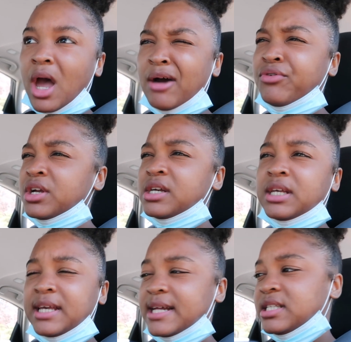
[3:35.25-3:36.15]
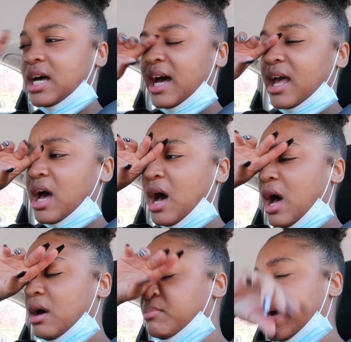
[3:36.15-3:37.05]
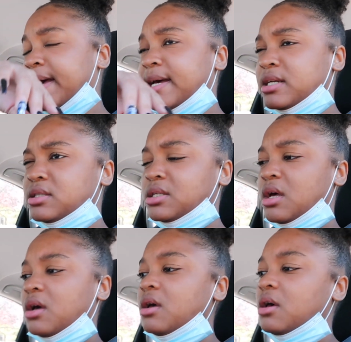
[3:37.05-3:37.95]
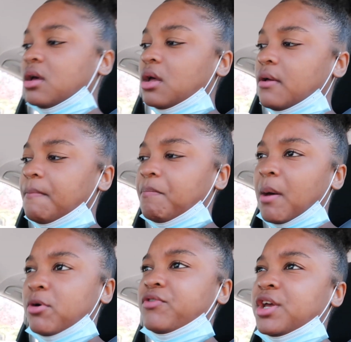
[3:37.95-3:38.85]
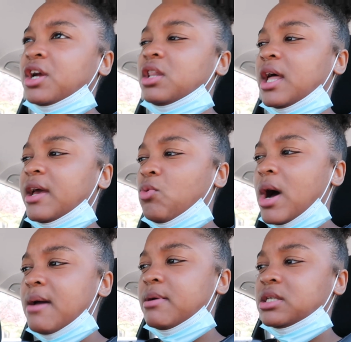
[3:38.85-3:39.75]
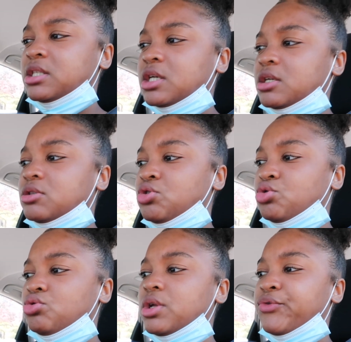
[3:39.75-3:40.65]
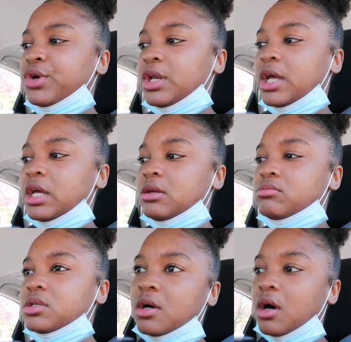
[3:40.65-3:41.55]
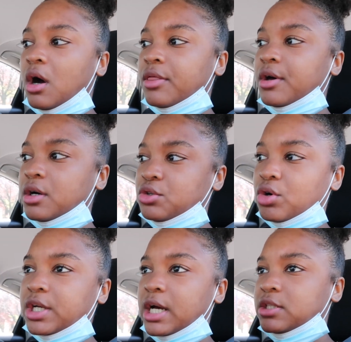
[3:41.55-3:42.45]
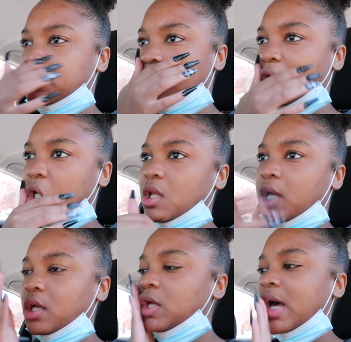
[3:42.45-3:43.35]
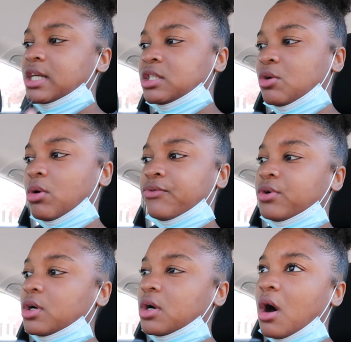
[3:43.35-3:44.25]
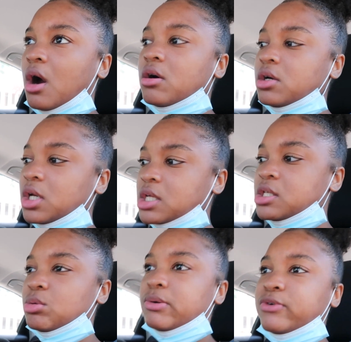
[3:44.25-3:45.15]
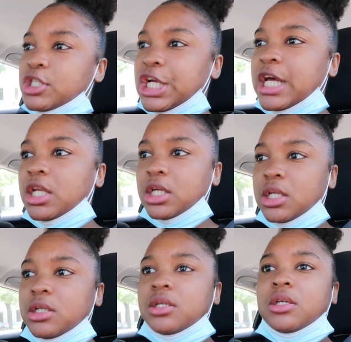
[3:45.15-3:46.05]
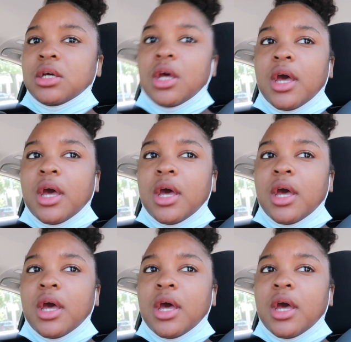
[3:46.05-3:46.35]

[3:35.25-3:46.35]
I freaking get to IHOP and I'm over here like, why am I seeing two different names on the DoorDash thing? Like, I see one for Carl and I see one for Jalen.